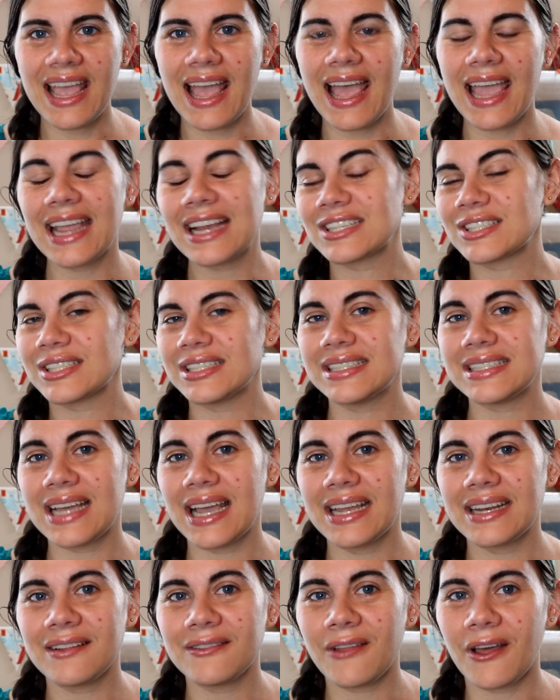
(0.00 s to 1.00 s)
I actually
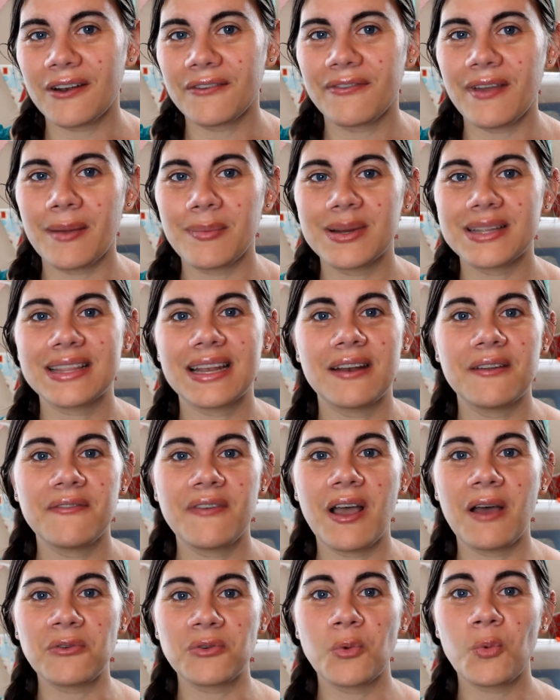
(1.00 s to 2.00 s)
dyed a lot of fabric that I
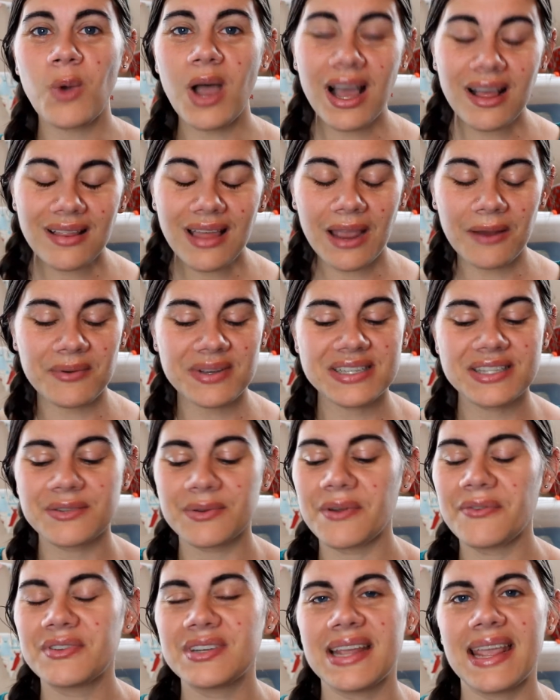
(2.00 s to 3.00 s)
found while I was
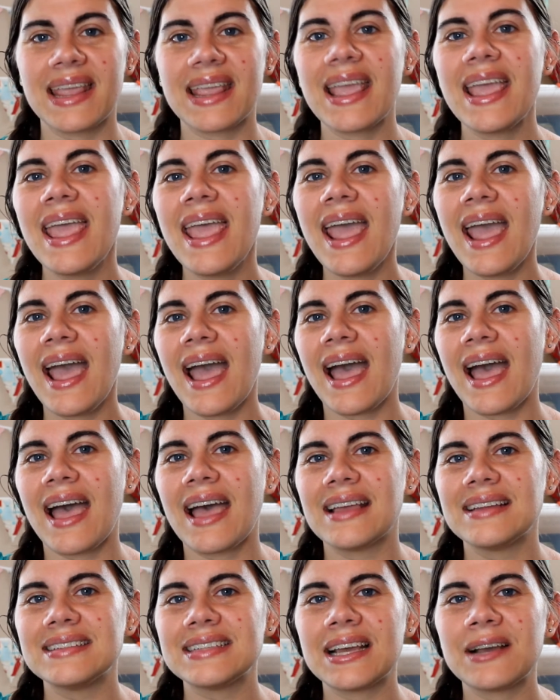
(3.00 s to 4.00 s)
thrifting,
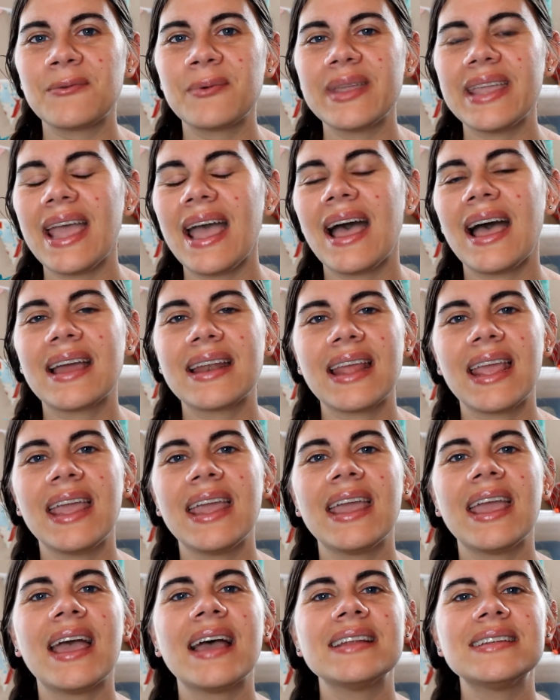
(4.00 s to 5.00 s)
and we had
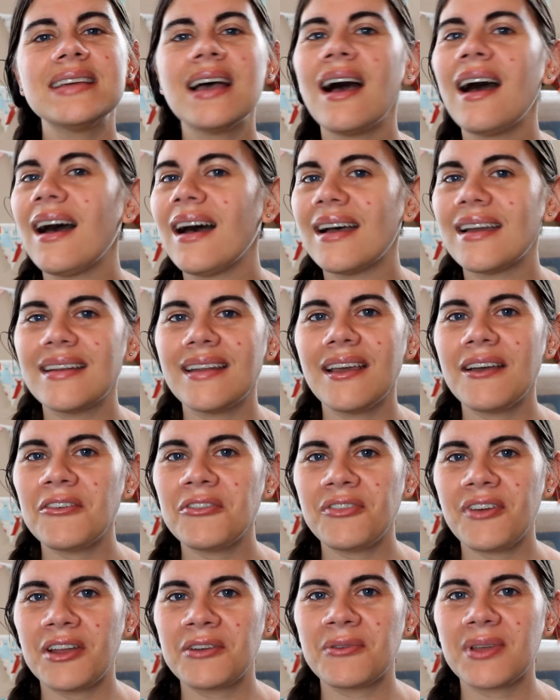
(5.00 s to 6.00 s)
a ton
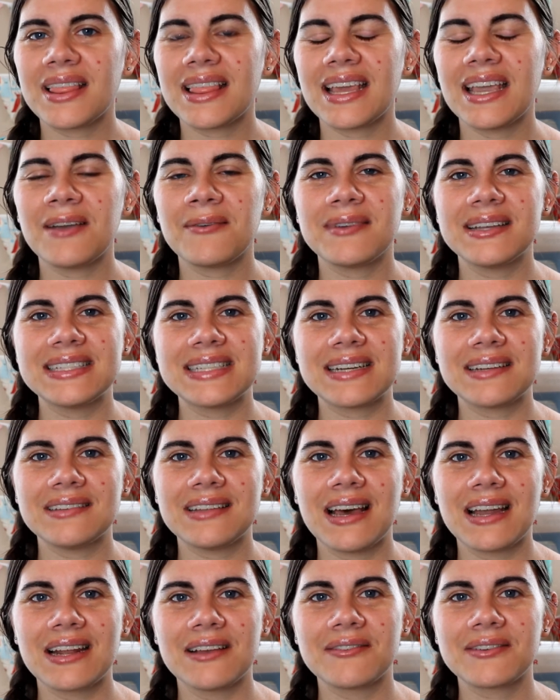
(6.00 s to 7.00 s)
of fun with it. We did a
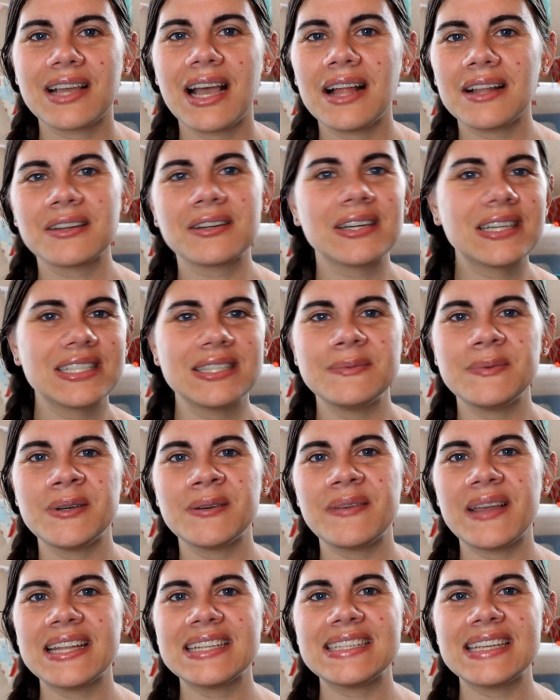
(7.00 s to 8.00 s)
lot of color
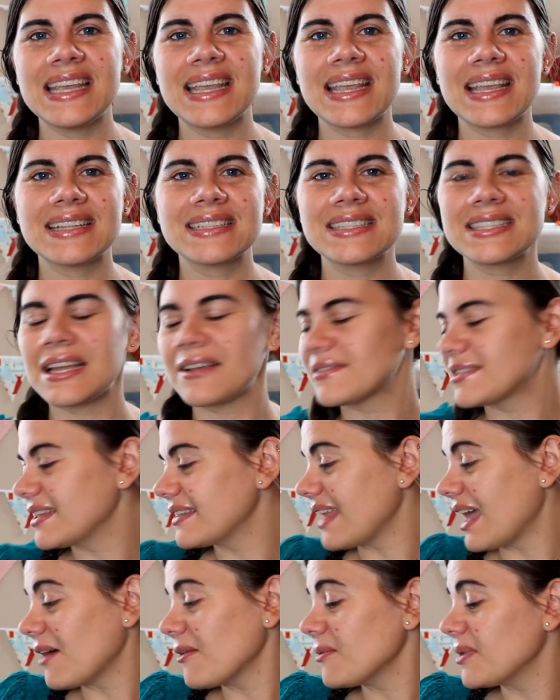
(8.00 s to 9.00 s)
experimenting and stuff.
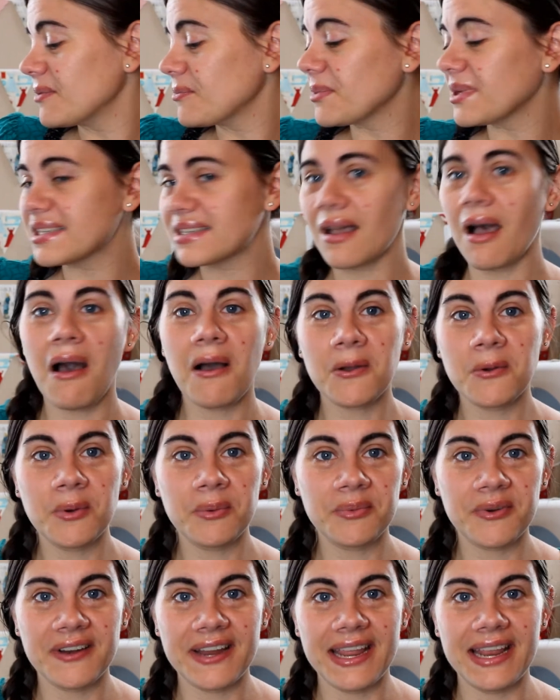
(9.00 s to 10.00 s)
So that one was
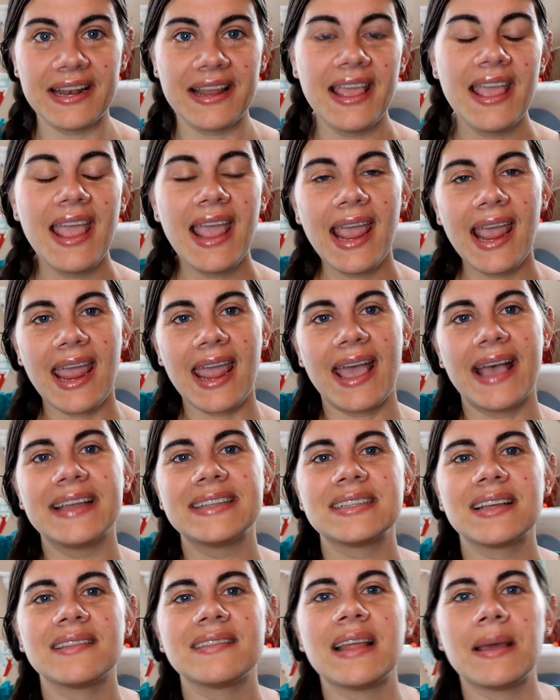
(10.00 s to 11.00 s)
aquamarine,
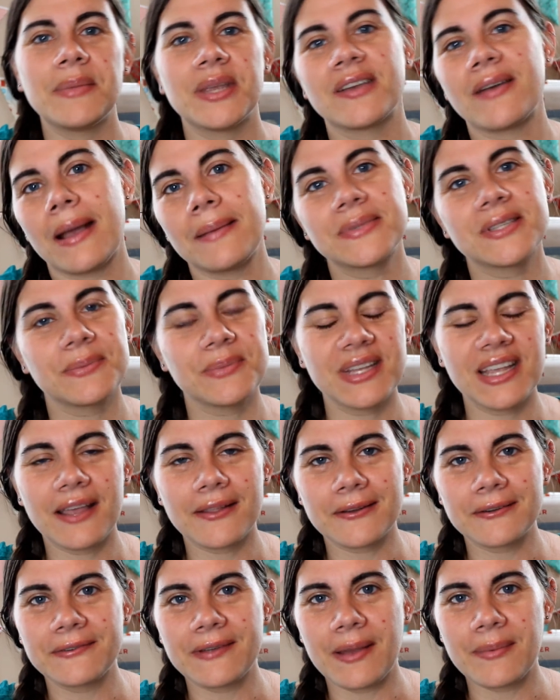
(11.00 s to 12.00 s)
and let me grab some of the
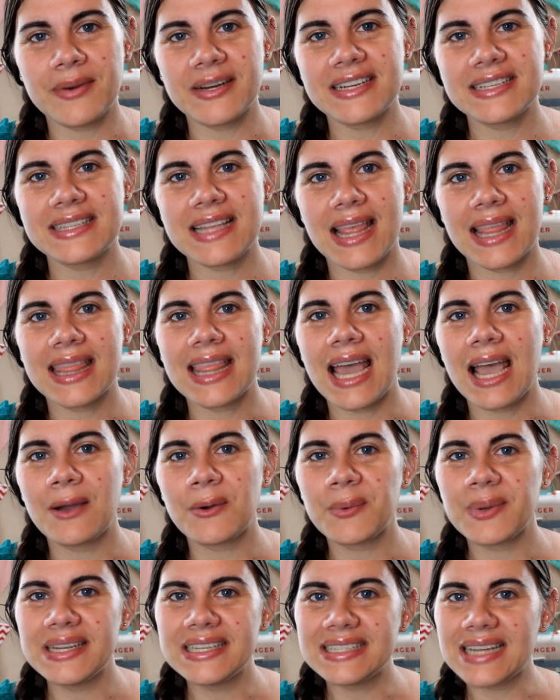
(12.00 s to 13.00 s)
other fabrics
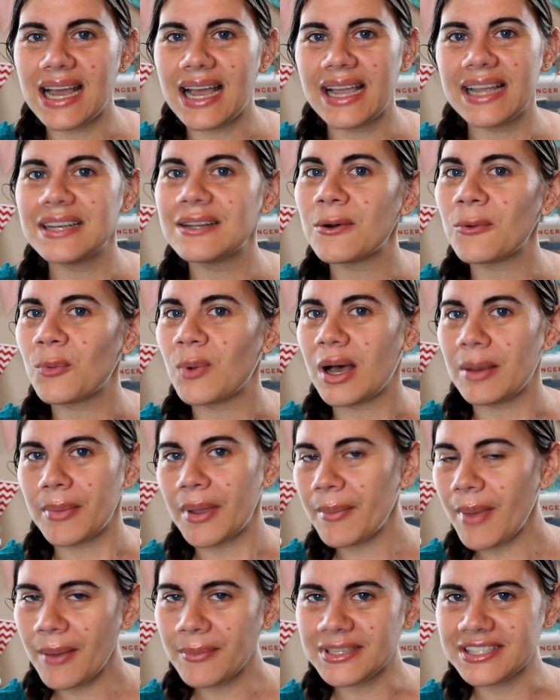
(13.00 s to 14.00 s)
that we dyed while
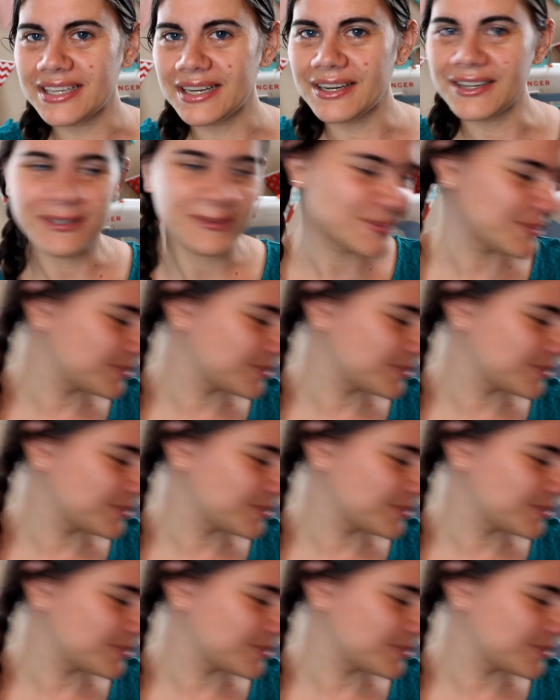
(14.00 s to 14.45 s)
my mom was here.